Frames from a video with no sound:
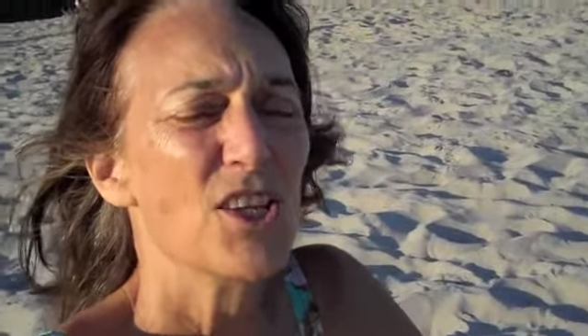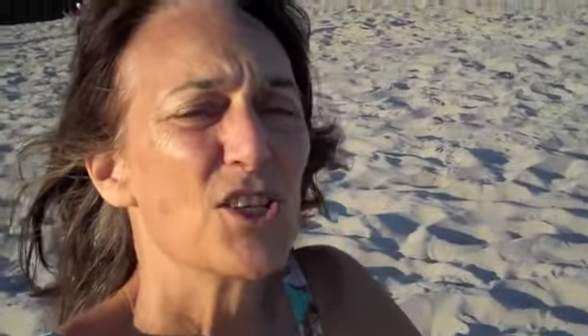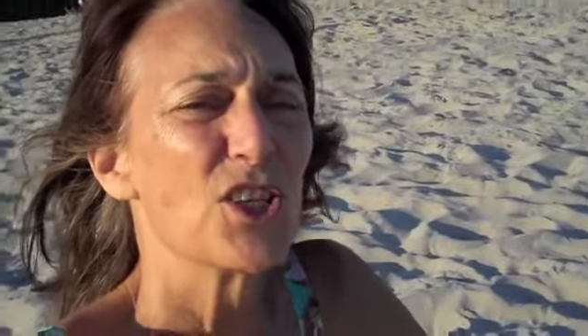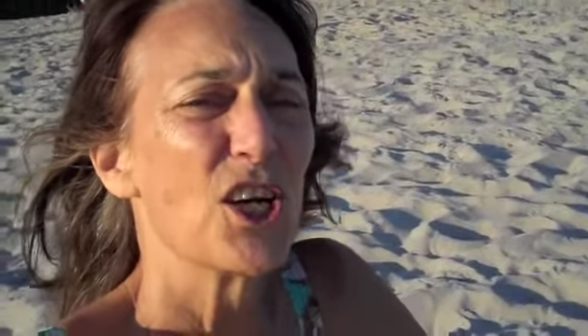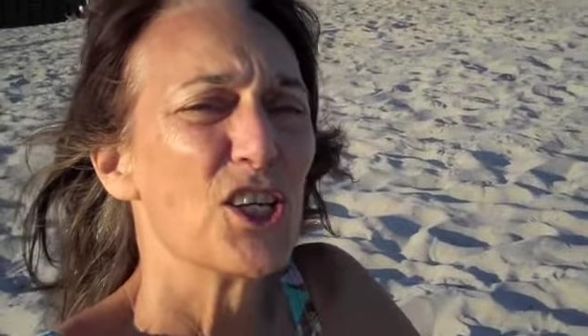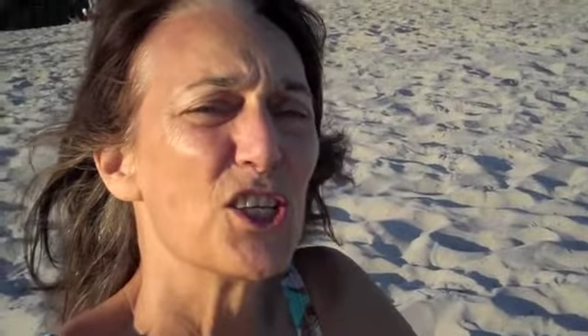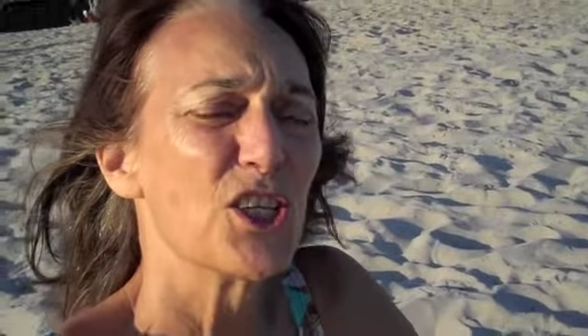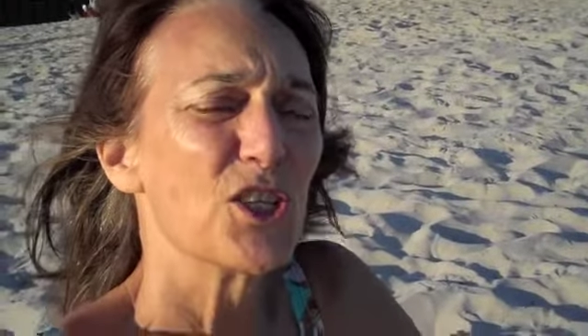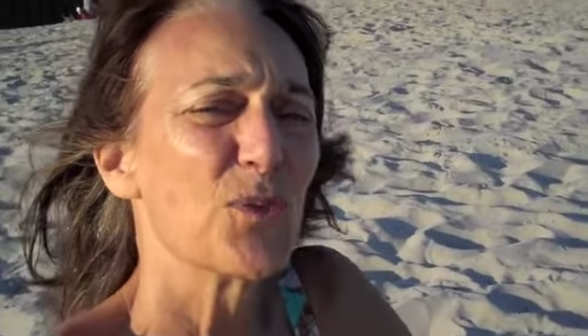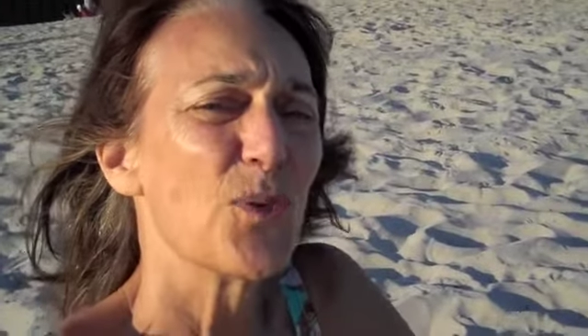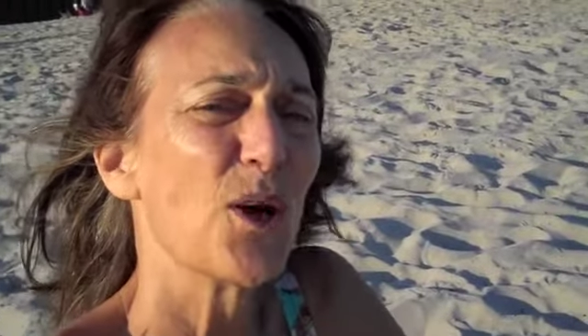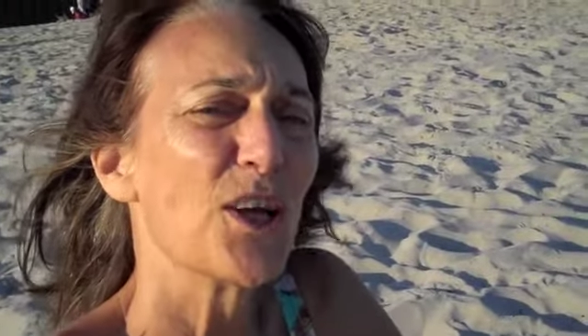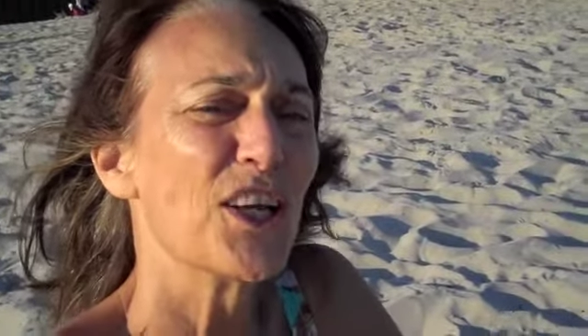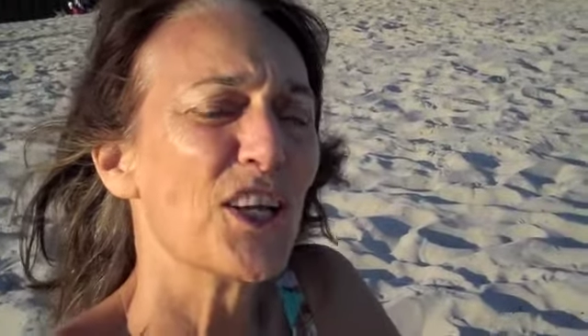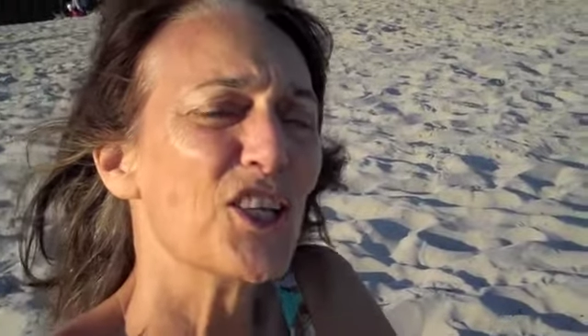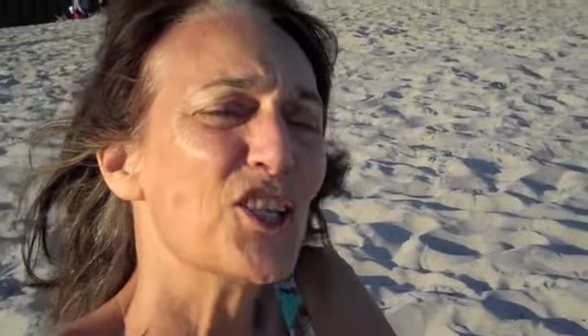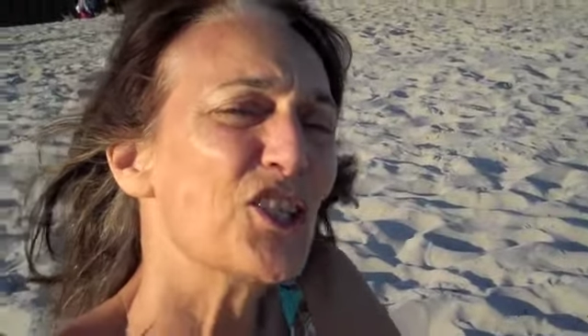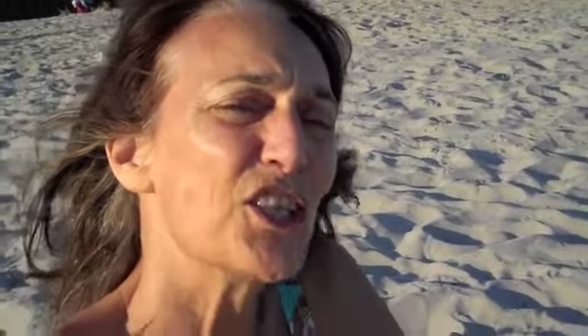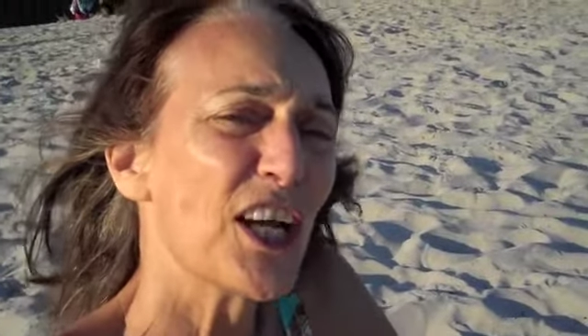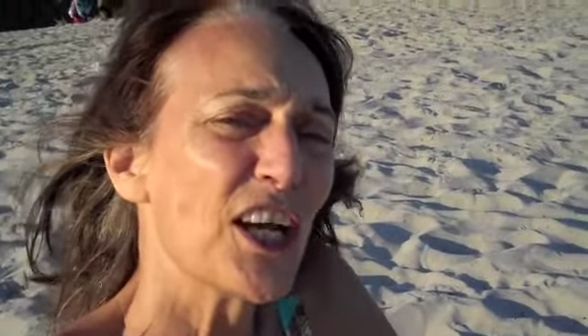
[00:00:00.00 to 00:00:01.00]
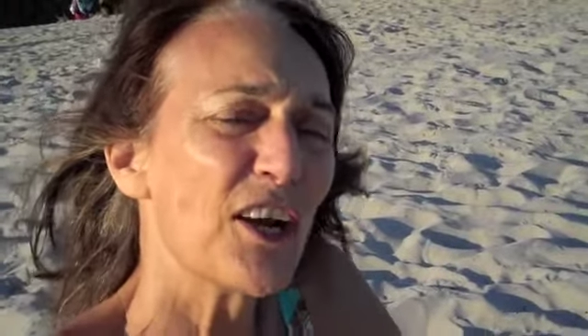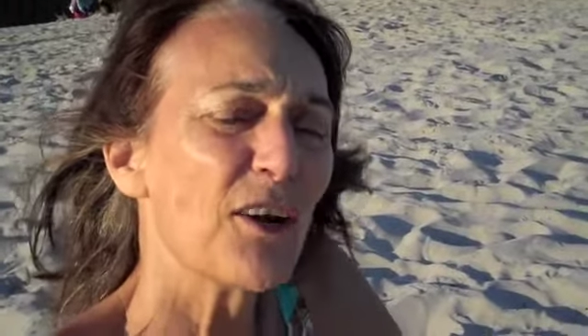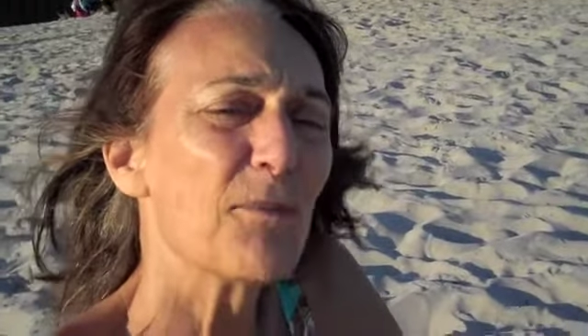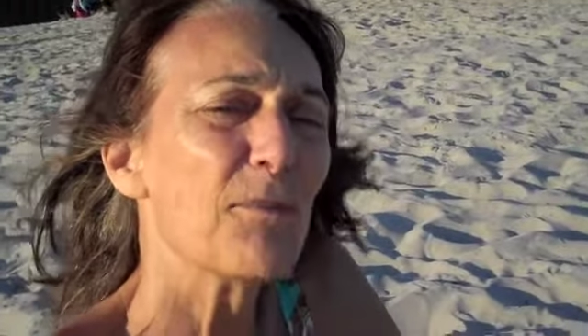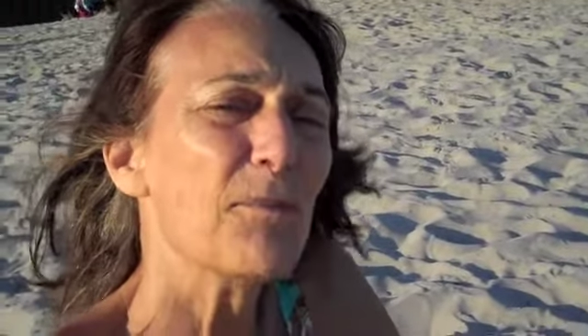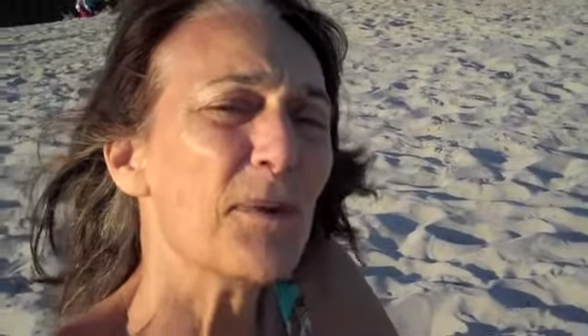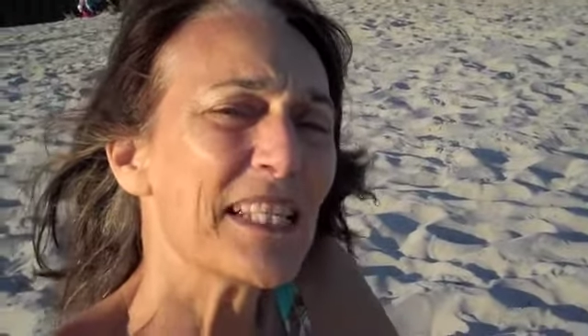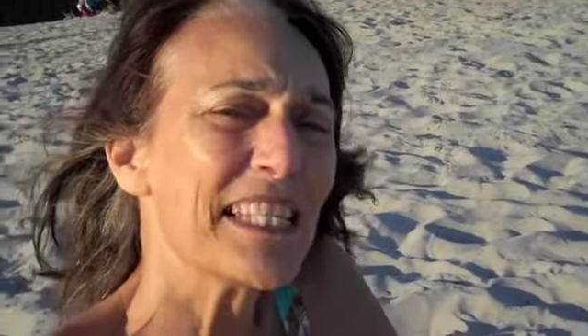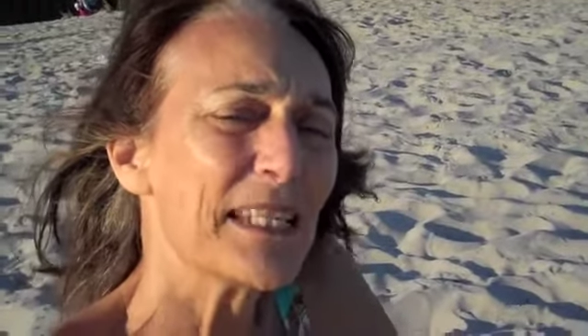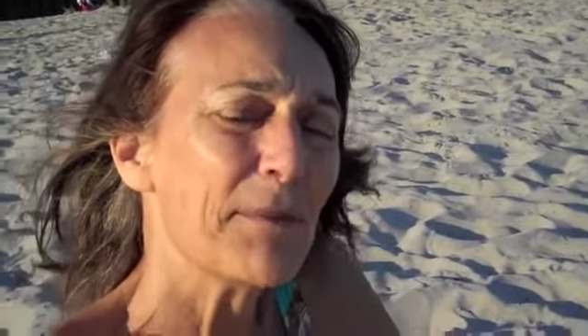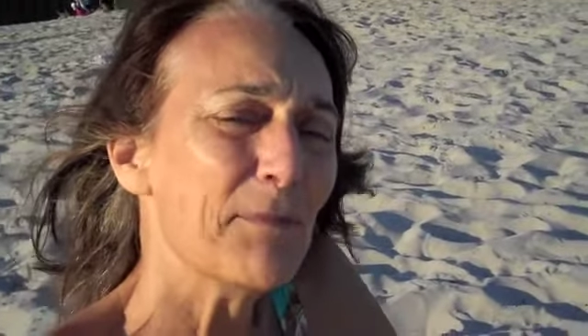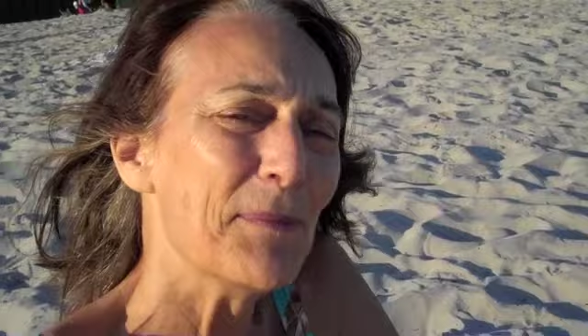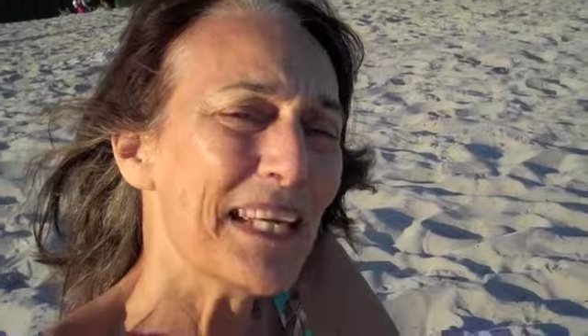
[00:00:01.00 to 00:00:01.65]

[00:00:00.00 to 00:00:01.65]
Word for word: So I just wanted to share bits and